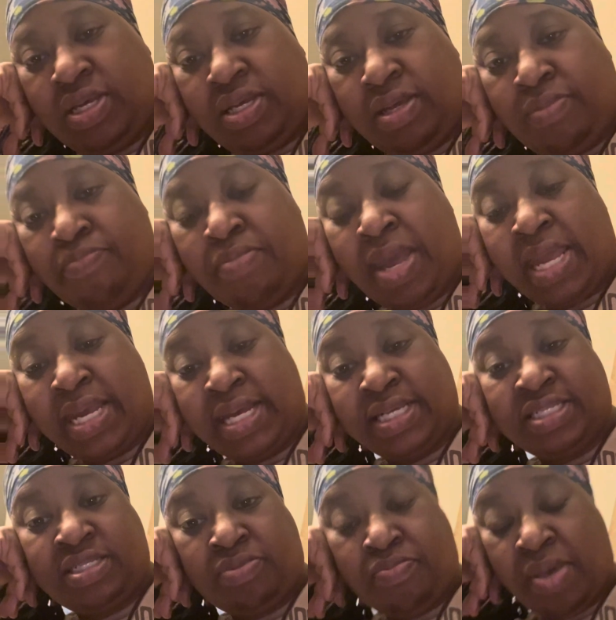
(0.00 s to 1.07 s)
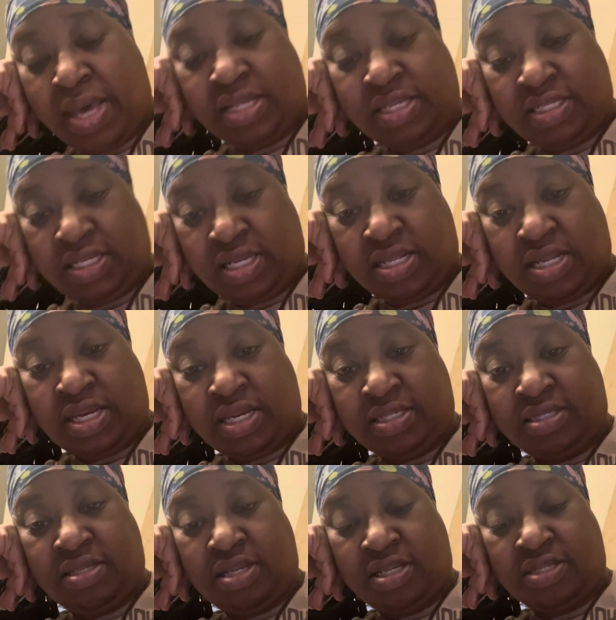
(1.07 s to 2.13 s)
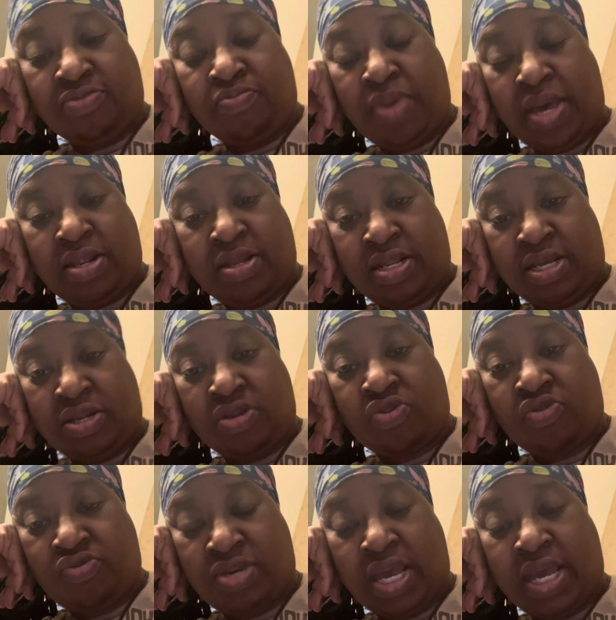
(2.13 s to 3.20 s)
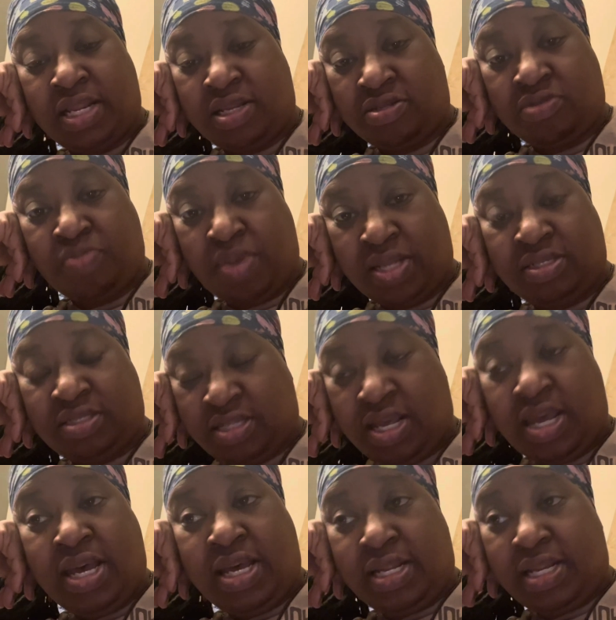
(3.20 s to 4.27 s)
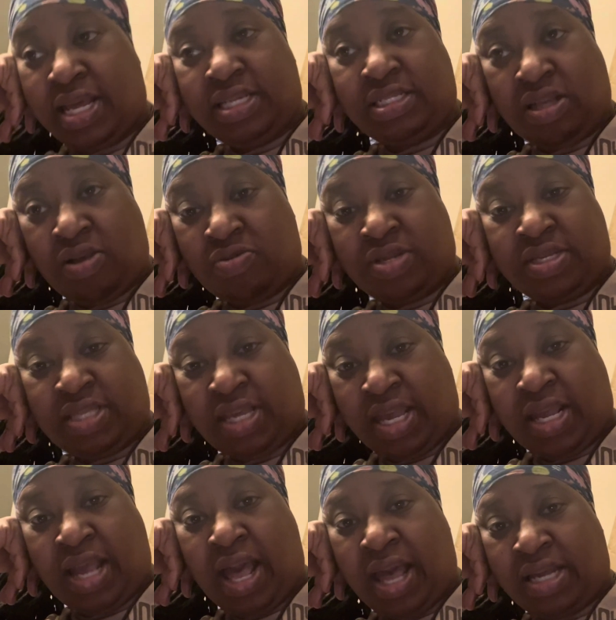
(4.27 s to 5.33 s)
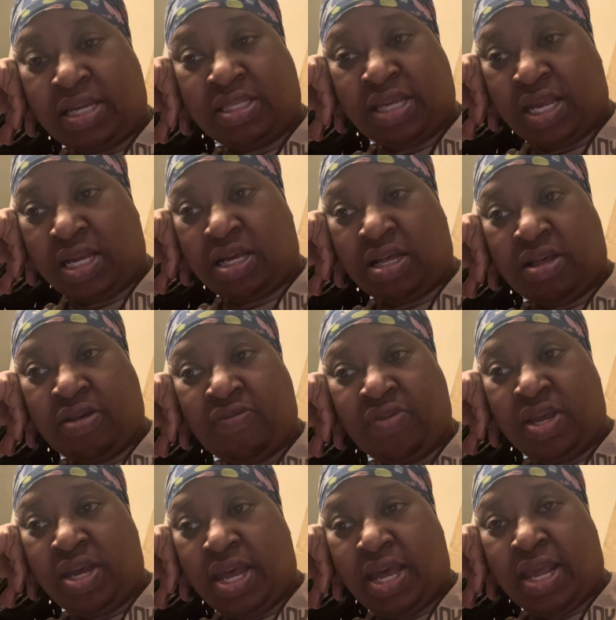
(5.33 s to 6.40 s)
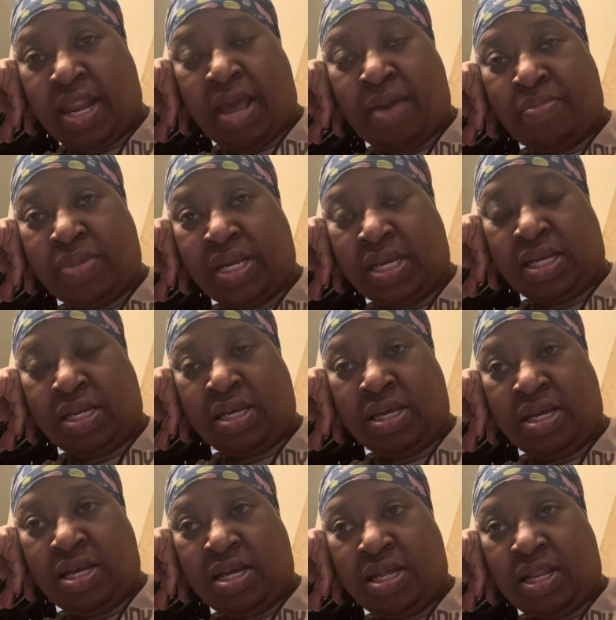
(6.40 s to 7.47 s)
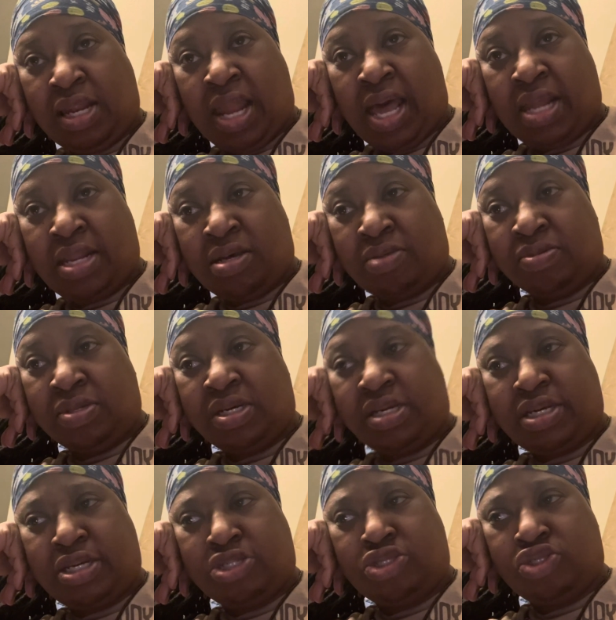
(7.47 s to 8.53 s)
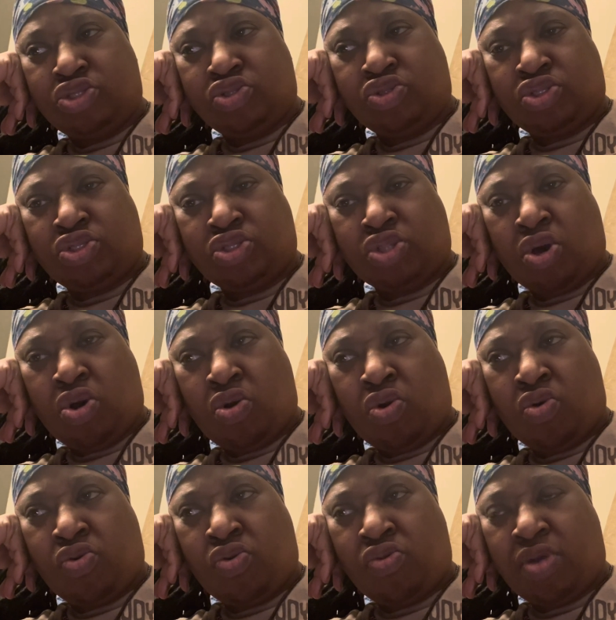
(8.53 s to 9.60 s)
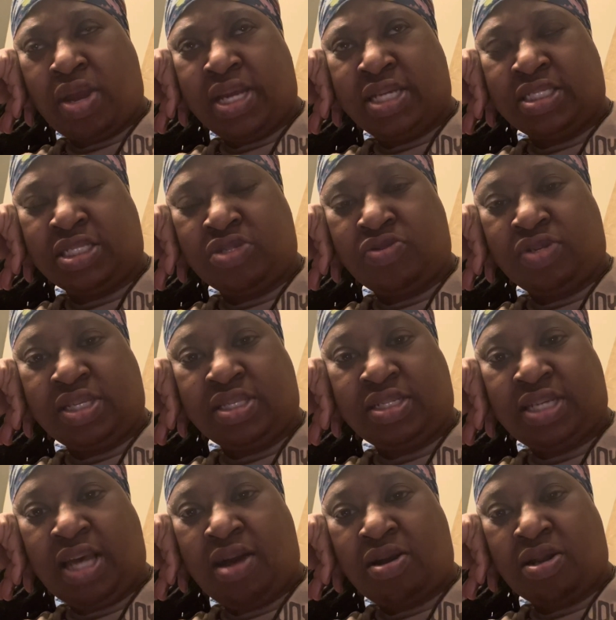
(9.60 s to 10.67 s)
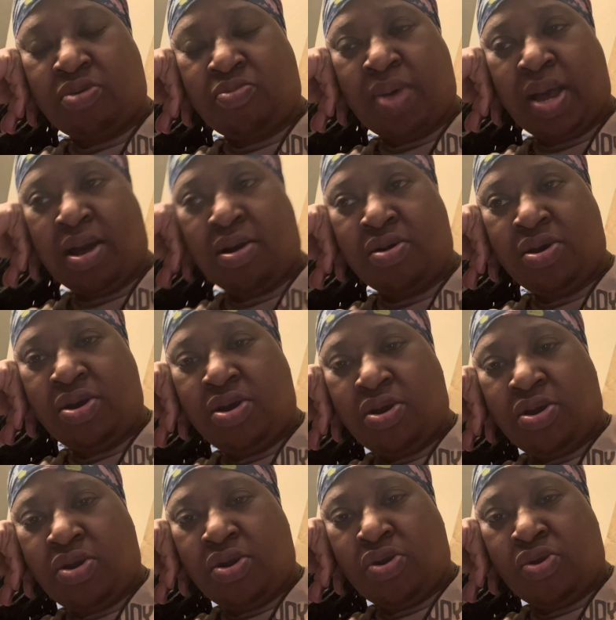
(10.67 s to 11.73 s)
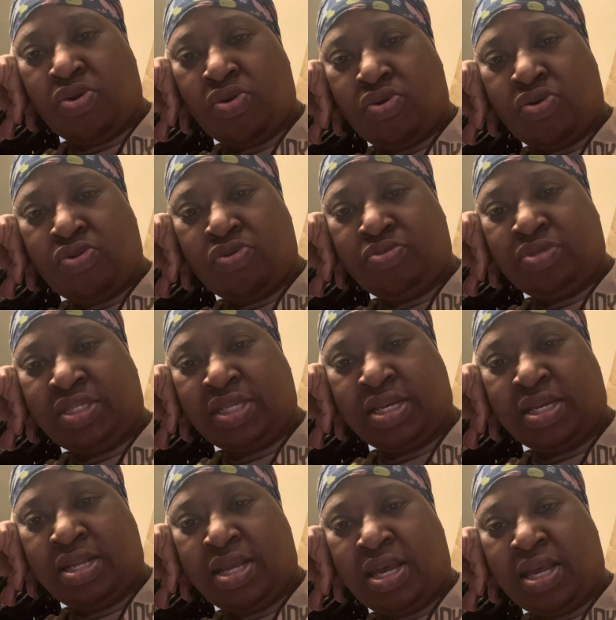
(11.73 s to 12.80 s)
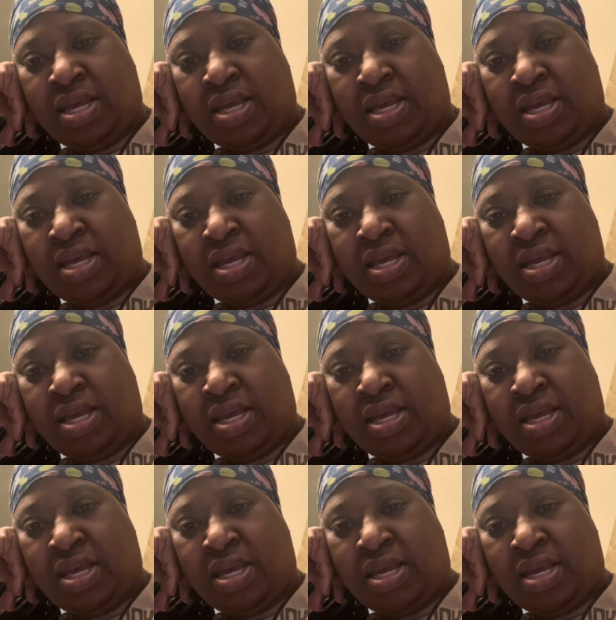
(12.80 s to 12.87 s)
man's medicine is better than the Creator's medicine. That's the only thing I could think of. And I mean, a lot of them look at you so crazy, and you get to talking about herbs and